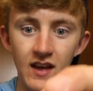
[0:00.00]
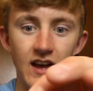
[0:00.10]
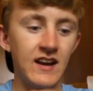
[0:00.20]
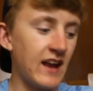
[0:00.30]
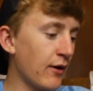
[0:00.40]

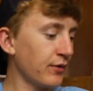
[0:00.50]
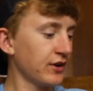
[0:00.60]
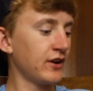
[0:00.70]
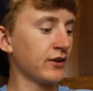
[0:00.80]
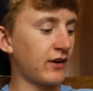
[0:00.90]
and now we're
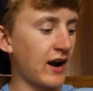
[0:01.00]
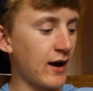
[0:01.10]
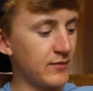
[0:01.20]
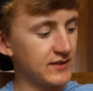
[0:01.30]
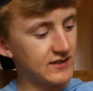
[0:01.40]
gonna
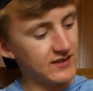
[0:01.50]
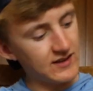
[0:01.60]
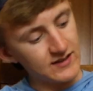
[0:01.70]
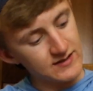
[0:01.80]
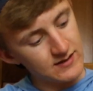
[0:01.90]
grab
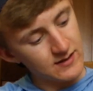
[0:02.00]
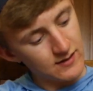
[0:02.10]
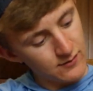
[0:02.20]
this